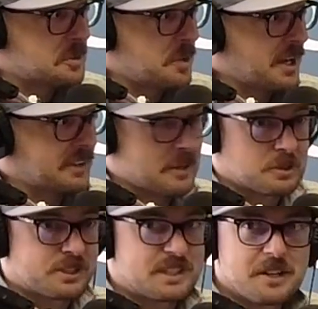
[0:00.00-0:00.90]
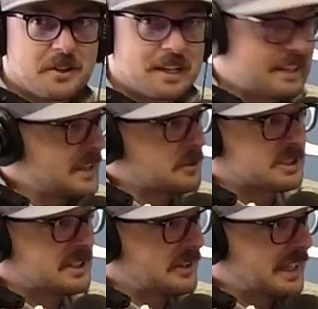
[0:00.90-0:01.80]
the puck. They were still in it. They were
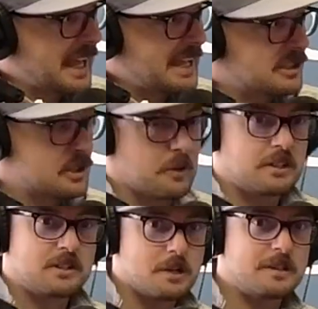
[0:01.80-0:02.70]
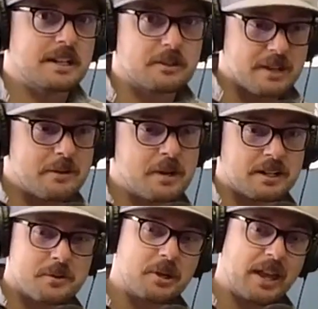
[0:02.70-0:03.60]
still engaged to a, to a degree where
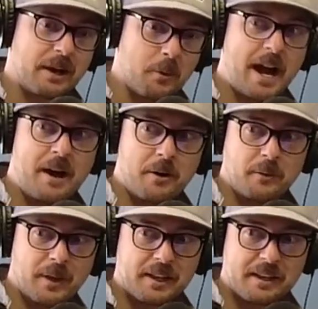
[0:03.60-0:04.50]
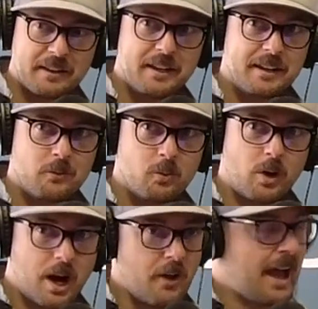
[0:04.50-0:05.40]
you were like, wow, like
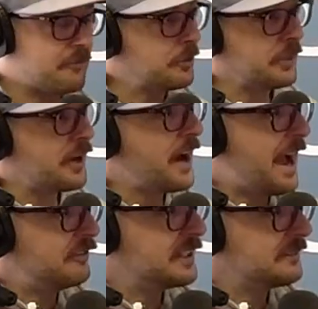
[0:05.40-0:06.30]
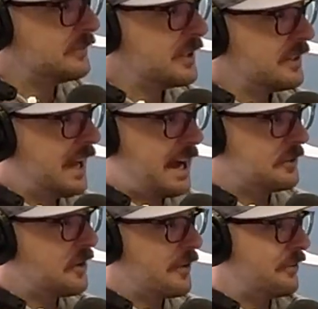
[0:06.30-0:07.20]
I'll have what they're having. I
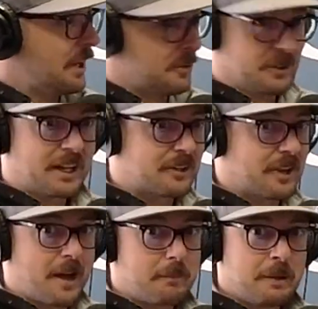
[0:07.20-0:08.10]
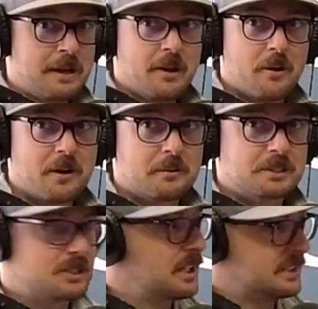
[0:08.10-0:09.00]
don't know if they were liquored up or it
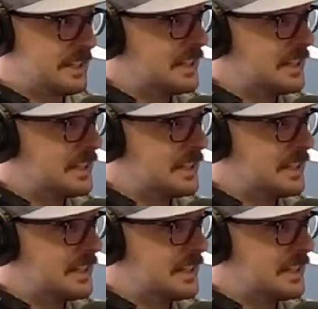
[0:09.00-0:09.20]
was just the